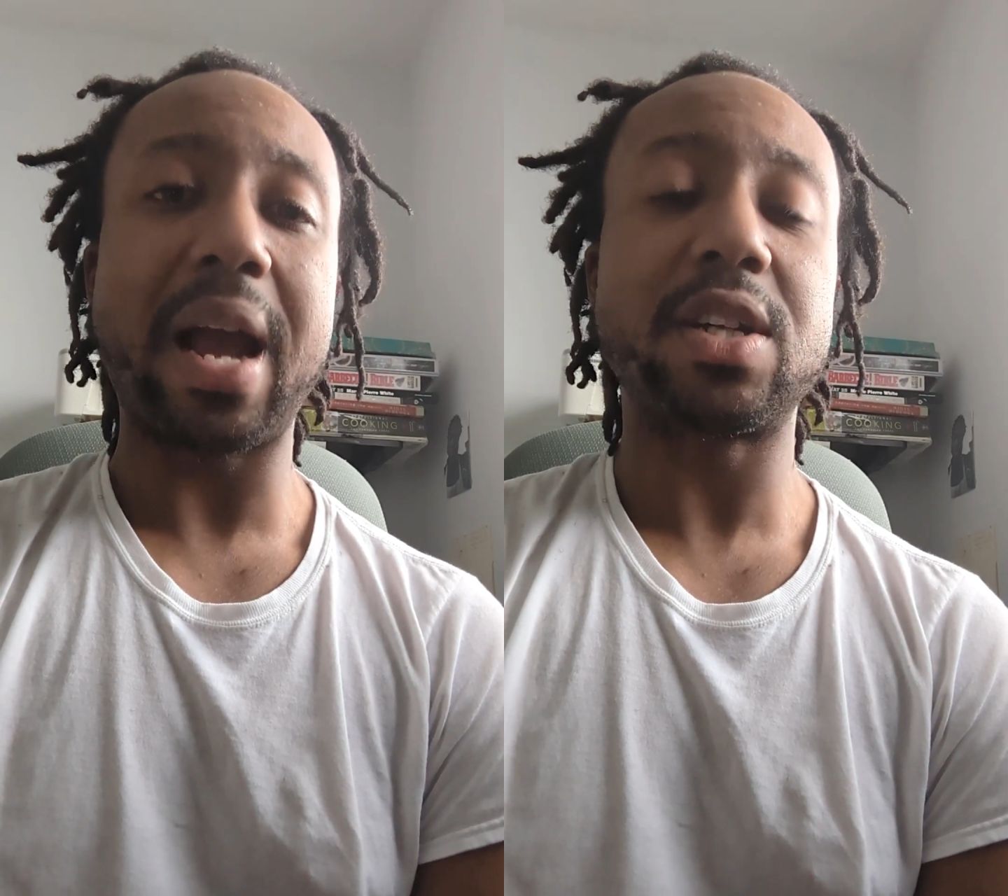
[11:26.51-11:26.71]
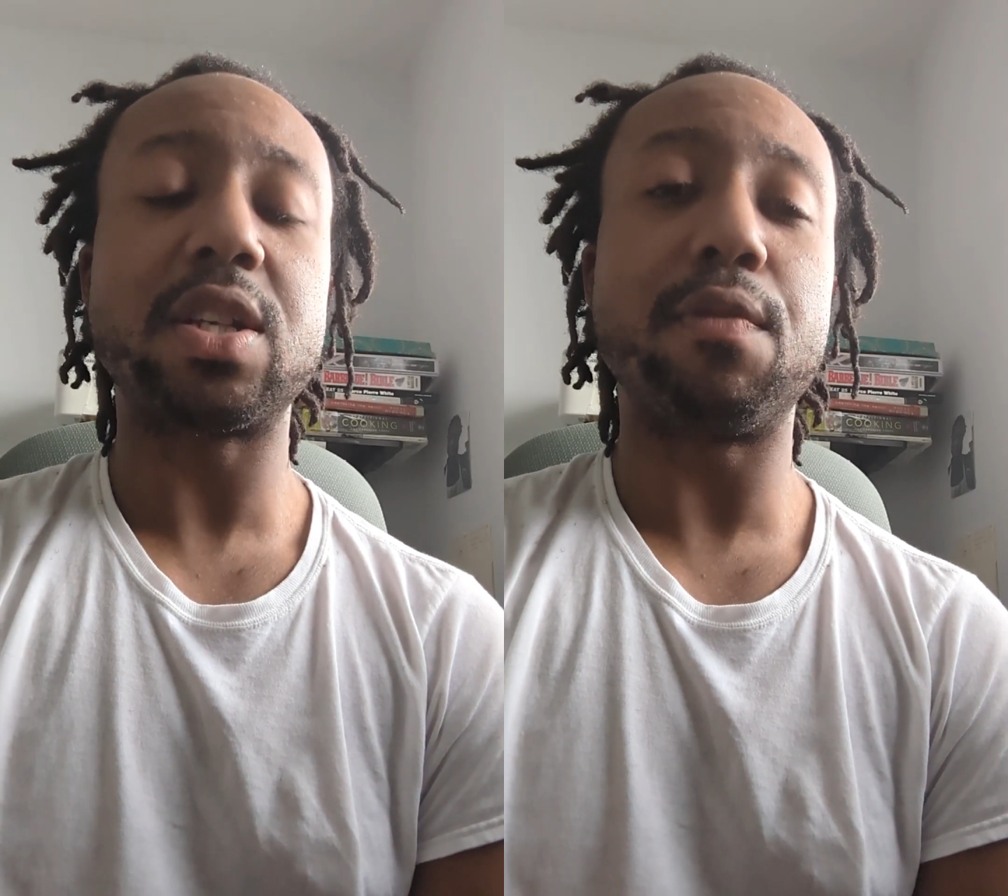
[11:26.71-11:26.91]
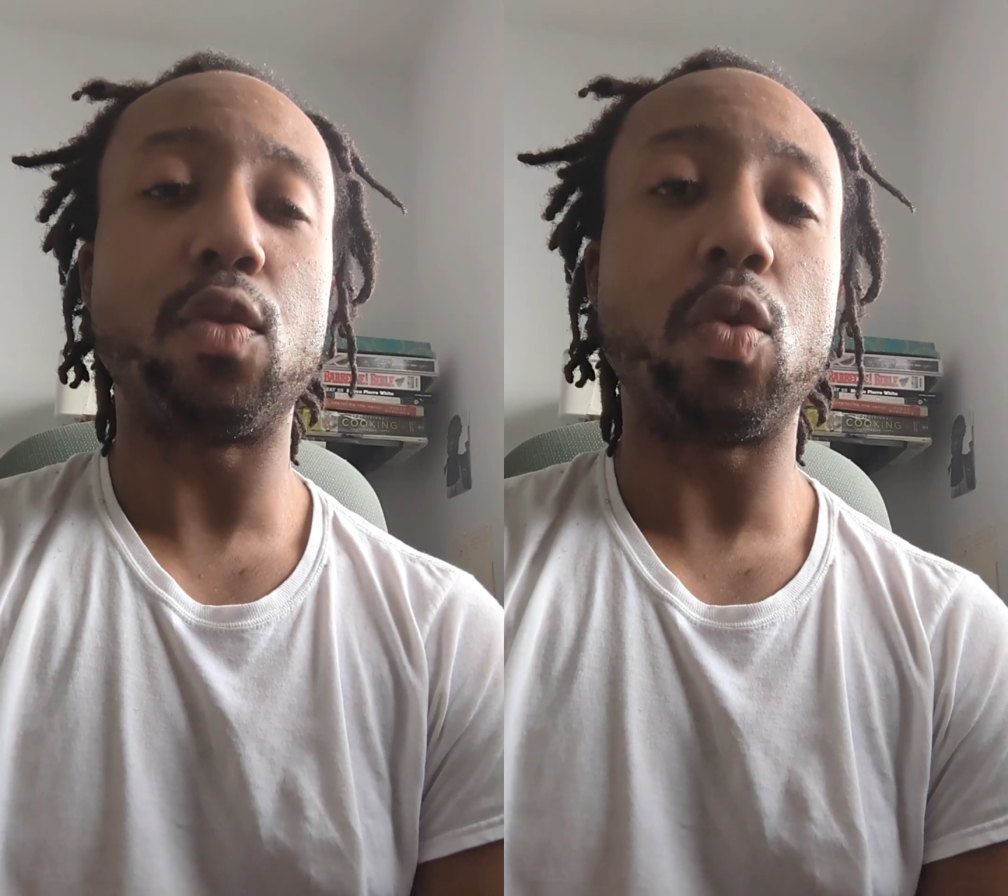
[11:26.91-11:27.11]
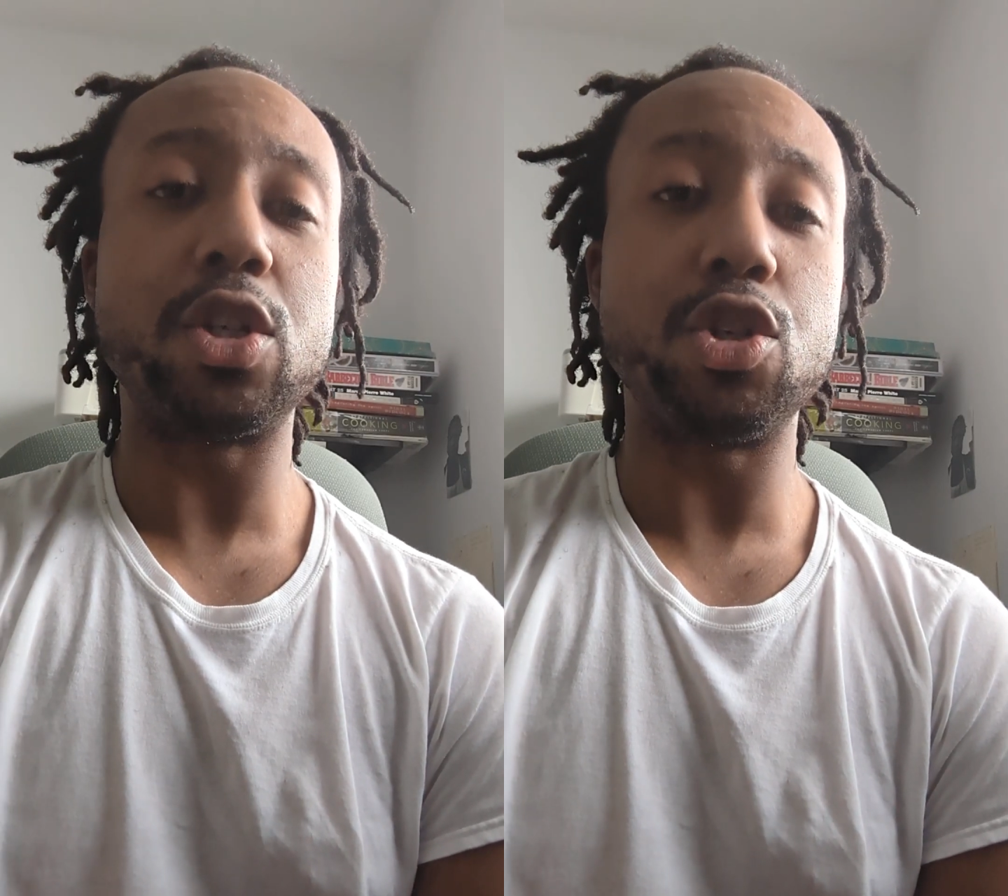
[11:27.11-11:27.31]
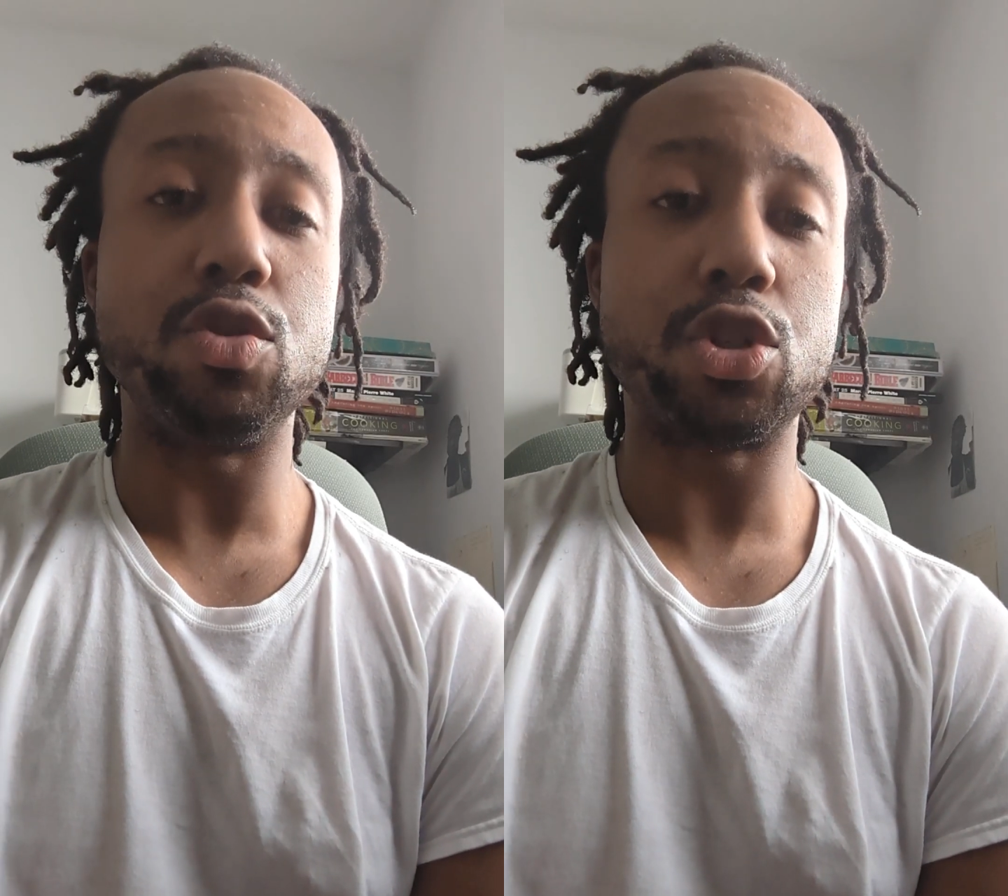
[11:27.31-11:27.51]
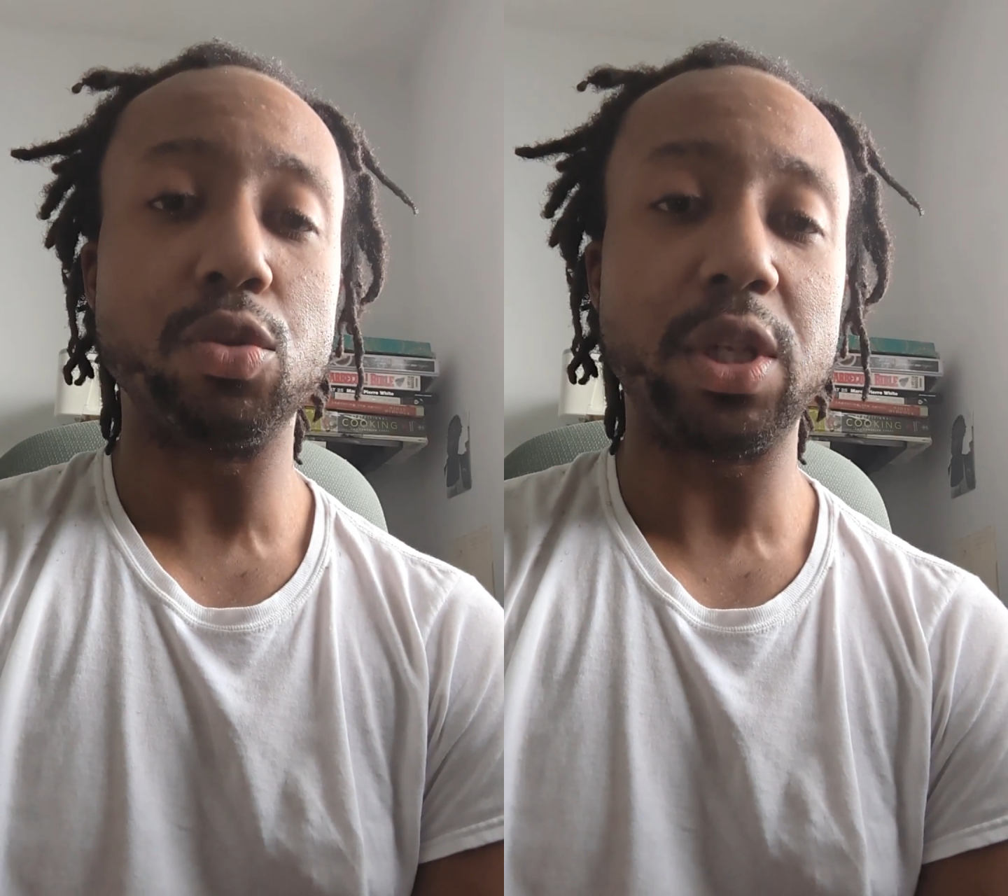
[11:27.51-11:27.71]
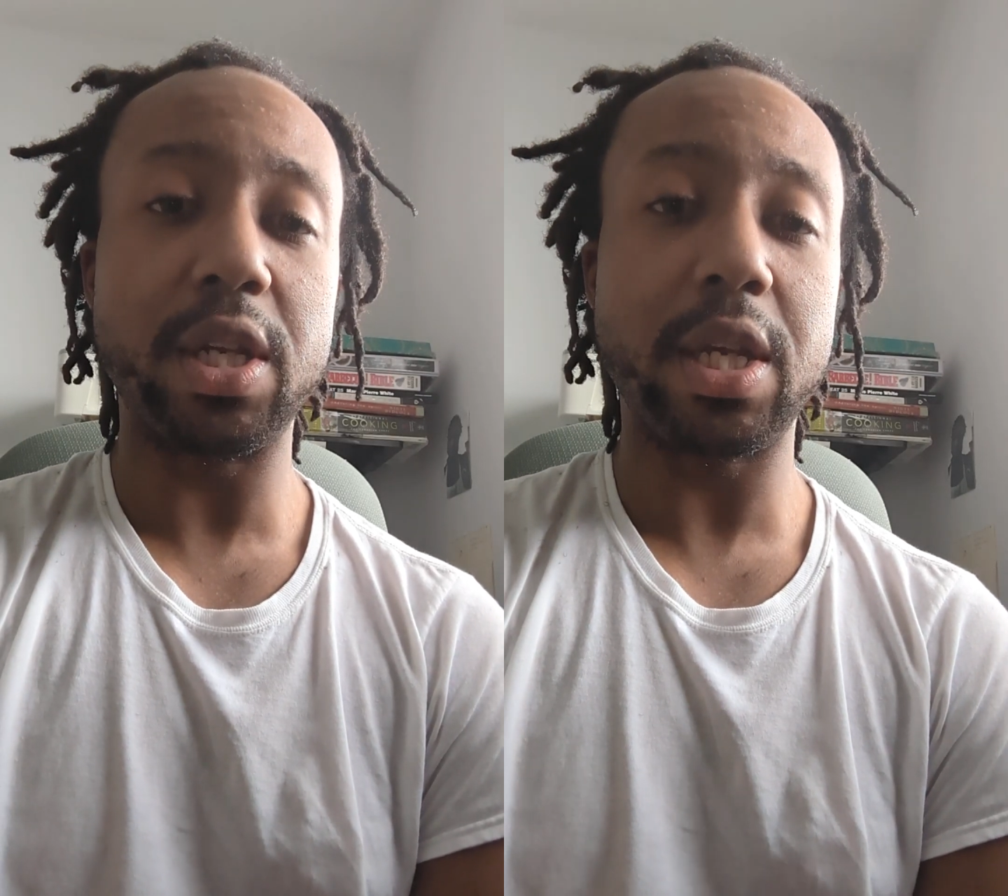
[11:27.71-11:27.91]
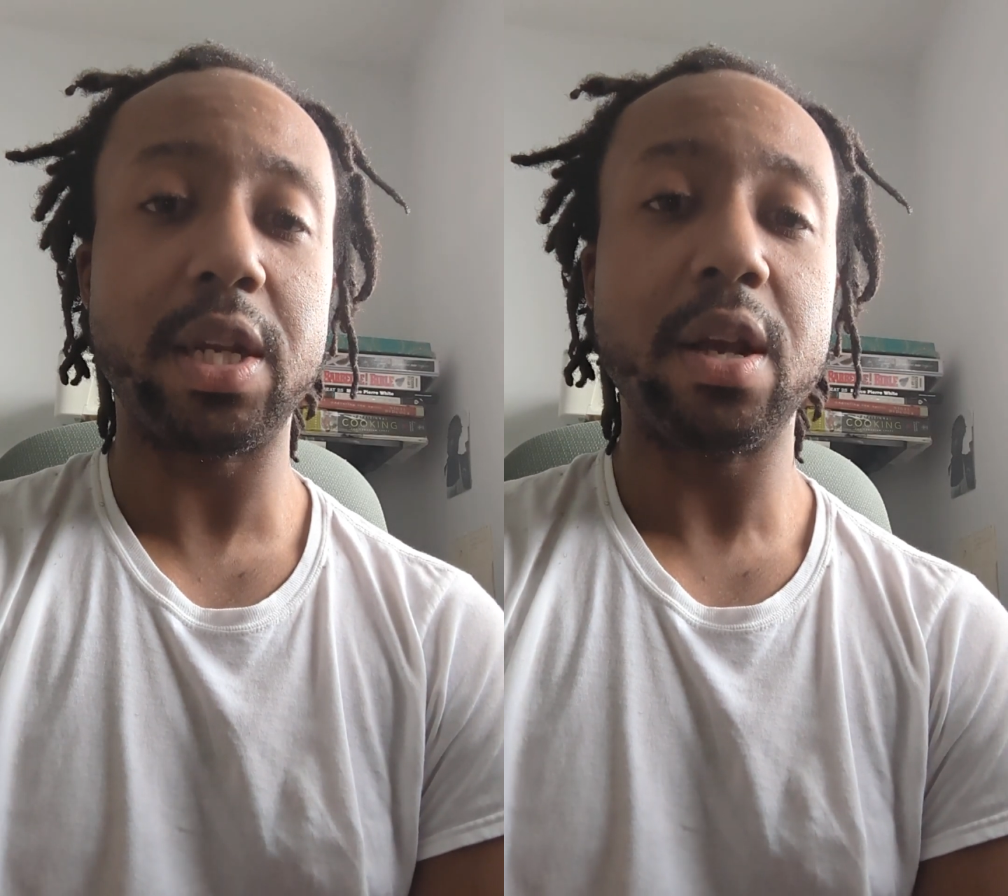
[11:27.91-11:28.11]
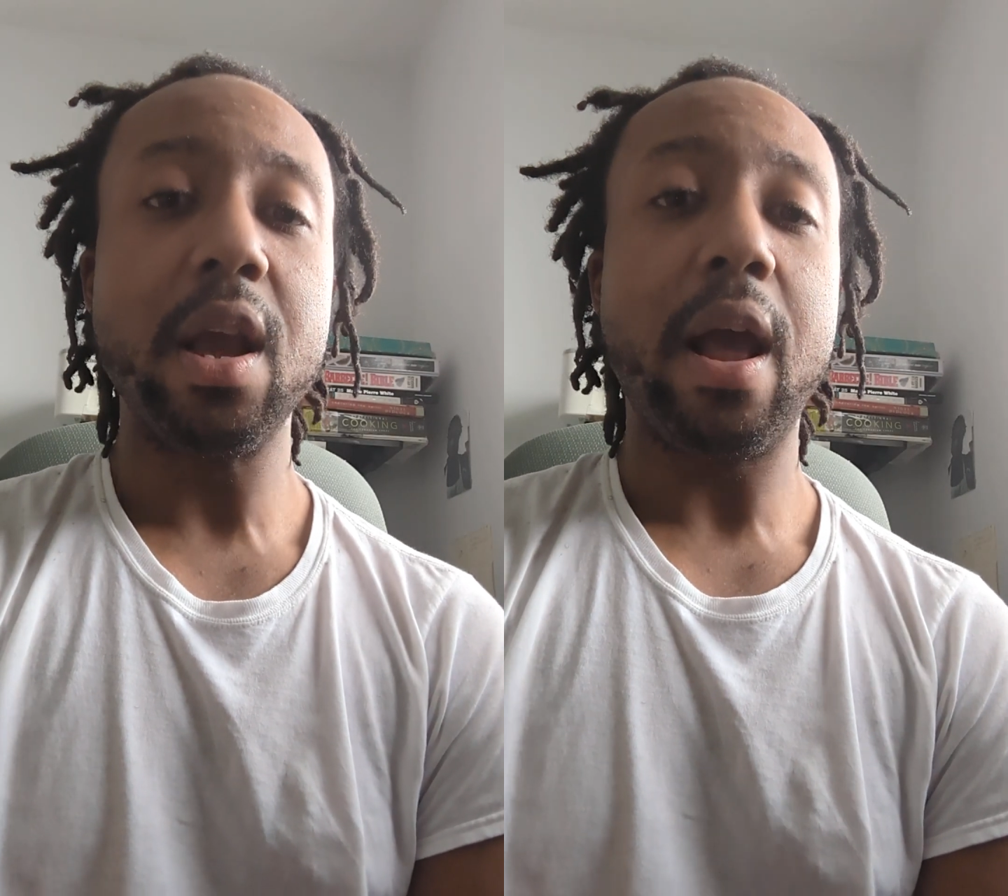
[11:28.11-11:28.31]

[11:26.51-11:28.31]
Ask them for what you truly need,